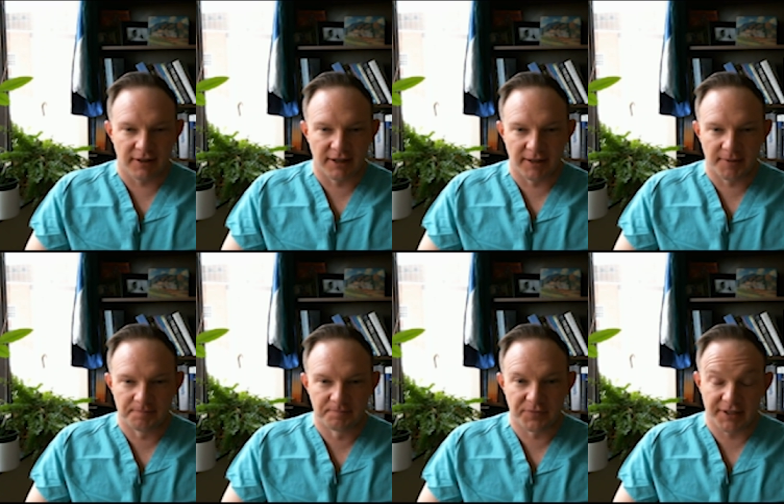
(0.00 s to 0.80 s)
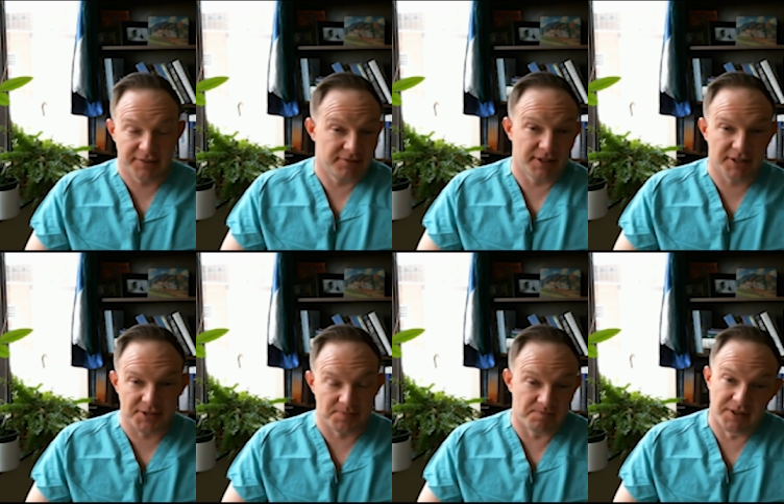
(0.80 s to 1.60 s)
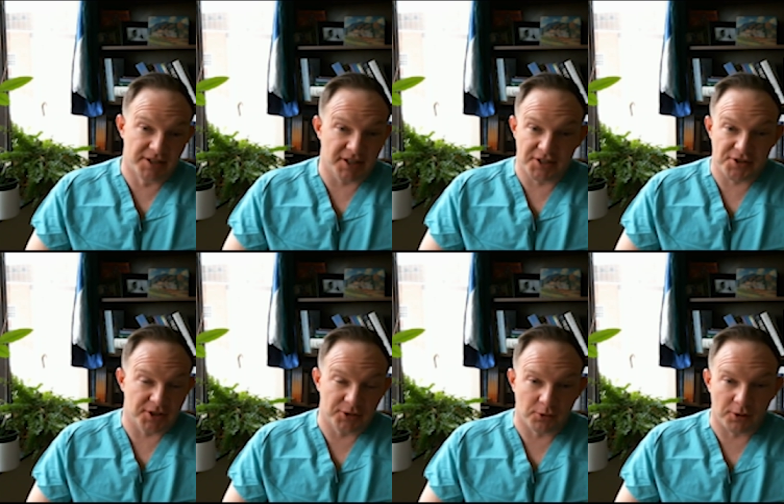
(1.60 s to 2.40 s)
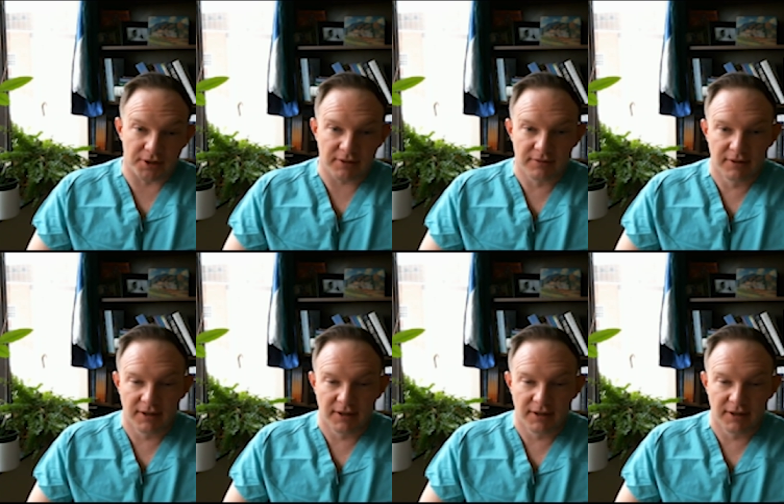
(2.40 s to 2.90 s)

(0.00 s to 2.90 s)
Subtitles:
that is essentially ignored.